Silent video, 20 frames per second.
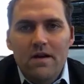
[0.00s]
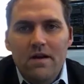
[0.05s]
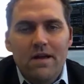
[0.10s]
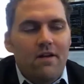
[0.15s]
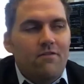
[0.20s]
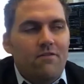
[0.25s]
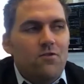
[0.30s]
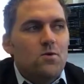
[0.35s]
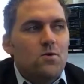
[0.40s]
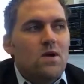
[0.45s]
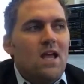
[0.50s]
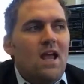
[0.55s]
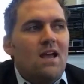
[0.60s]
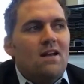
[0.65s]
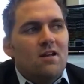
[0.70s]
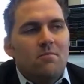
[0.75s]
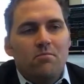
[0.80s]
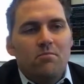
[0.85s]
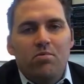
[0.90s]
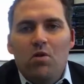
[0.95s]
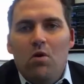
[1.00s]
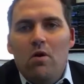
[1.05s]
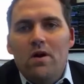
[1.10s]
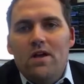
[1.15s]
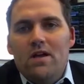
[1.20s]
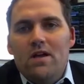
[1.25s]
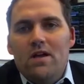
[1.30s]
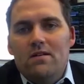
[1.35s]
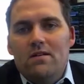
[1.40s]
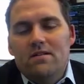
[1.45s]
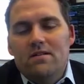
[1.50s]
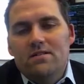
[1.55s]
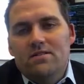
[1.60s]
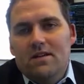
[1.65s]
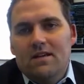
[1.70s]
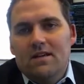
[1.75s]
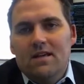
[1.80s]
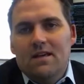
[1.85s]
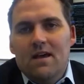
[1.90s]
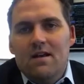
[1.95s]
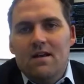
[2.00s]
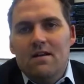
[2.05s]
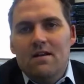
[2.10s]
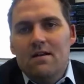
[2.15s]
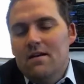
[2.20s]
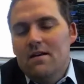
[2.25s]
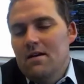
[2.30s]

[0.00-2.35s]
If you can't employ it to get